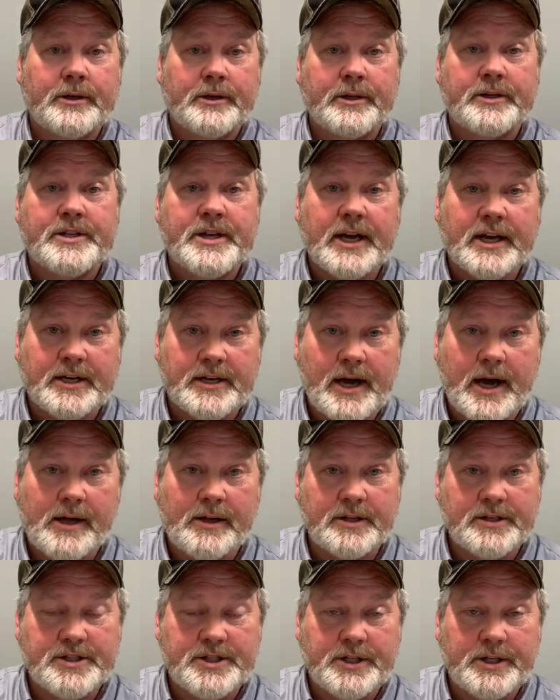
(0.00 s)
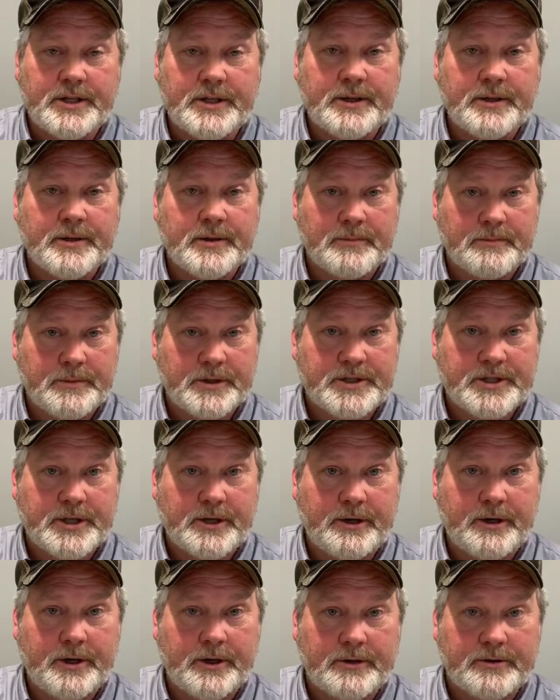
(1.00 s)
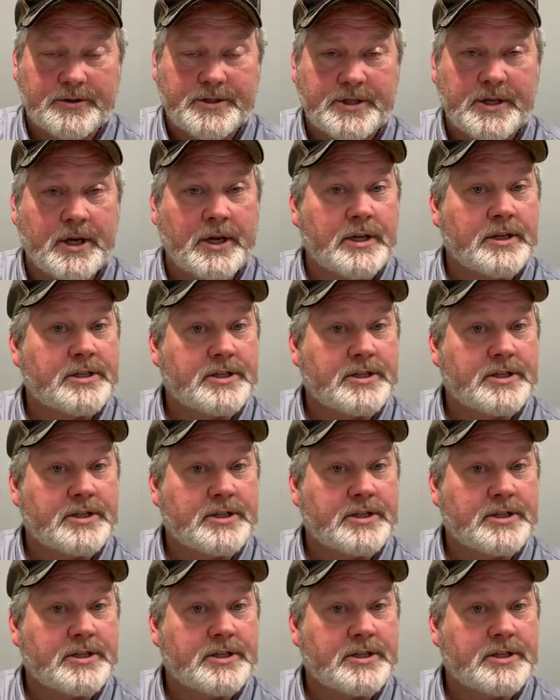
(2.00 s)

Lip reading: the technology materials?